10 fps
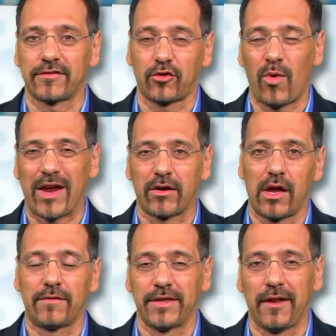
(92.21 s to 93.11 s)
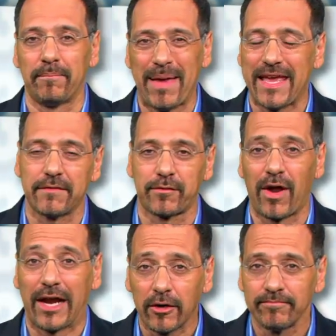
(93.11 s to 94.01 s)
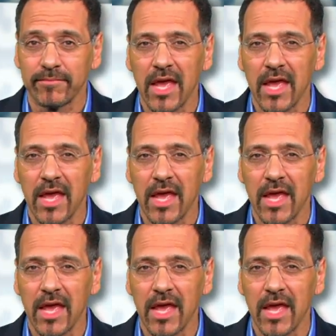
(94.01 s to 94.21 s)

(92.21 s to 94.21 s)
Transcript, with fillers: squared off little bacon fryer.